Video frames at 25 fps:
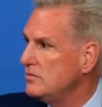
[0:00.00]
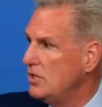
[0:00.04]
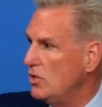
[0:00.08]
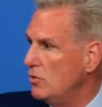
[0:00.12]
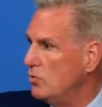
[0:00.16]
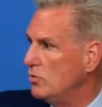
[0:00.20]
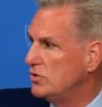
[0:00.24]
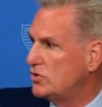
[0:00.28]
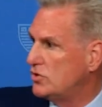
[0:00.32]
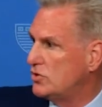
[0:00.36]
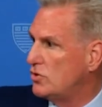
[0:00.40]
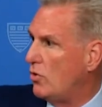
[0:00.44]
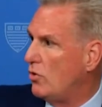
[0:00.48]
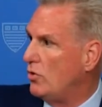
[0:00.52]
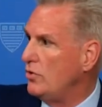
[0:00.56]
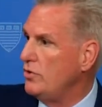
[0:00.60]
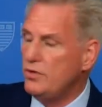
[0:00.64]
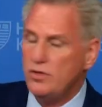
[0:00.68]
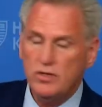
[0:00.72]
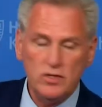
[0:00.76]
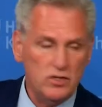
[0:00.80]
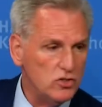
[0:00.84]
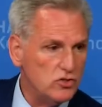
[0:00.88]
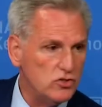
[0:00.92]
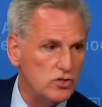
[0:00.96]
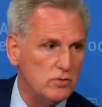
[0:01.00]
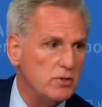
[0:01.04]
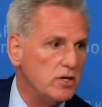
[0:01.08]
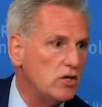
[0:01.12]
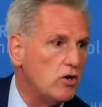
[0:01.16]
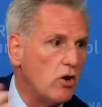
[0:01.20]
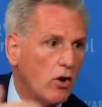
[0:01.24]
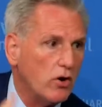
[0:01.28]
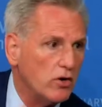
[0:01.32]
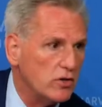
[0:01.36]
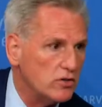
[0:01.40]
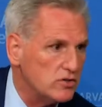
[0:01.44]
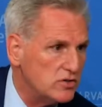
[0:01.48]
it was stolen. Jimmy
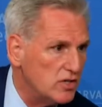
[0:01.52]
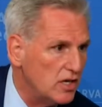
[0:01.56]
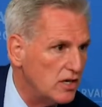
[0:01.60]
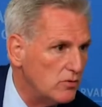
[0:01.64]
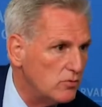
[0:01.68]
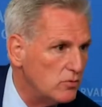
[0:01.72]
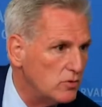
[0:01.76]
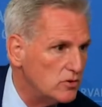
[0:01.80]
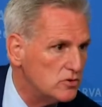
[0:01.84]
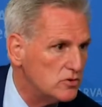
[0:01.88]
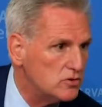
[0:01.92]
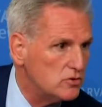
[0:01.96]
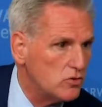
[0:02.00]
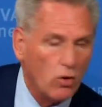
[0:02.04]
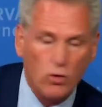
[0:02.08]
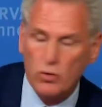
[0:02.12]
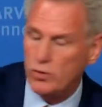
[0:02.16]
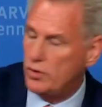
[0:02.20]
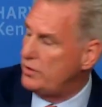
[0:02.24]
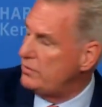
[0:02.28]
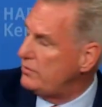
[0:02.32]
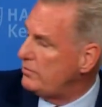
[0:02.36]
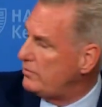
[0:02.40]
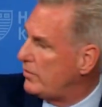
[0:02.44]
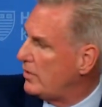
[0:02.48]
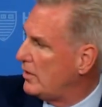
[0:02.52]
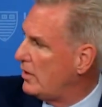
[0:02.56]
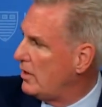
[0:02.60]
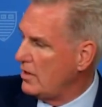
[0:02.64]
Carter said it was stolen.